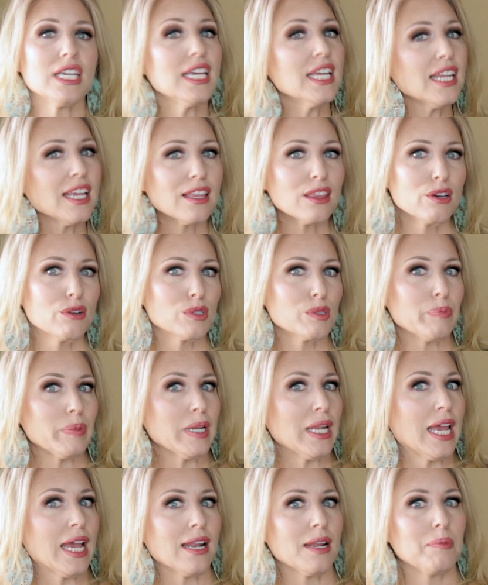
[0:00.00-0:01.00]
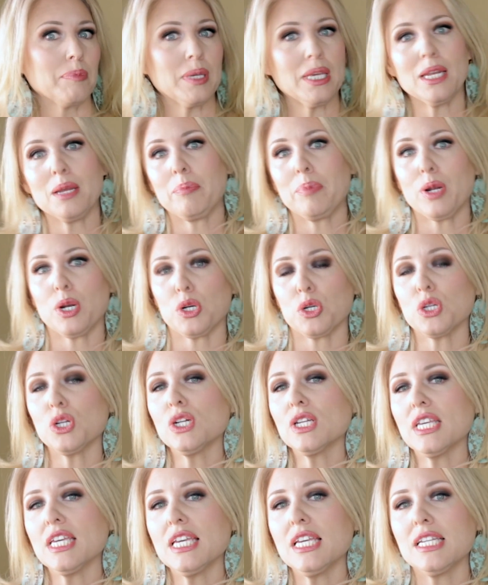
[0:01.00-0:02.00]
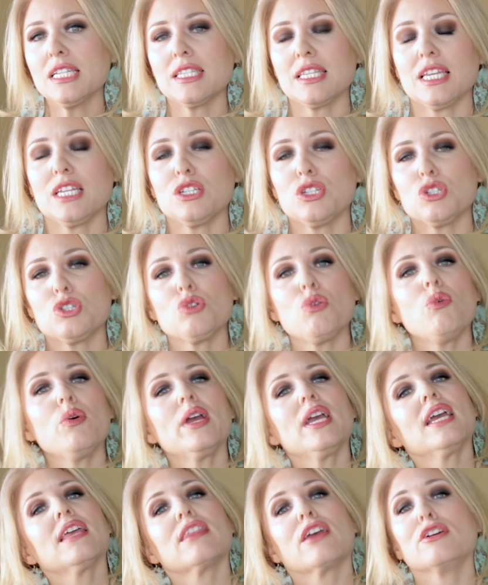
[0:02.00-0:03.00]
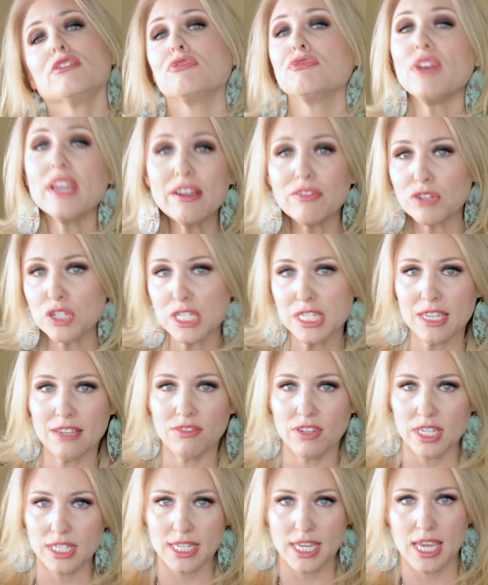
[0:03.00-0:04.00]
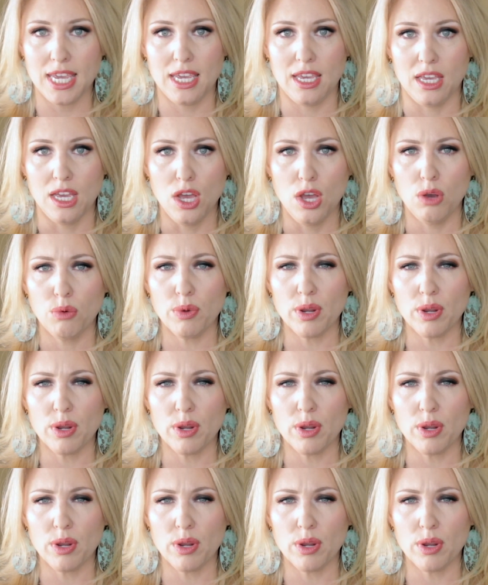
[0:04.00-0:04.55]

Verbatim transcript: eating those banana peanut butter cookies, enjoying their favorite DVD,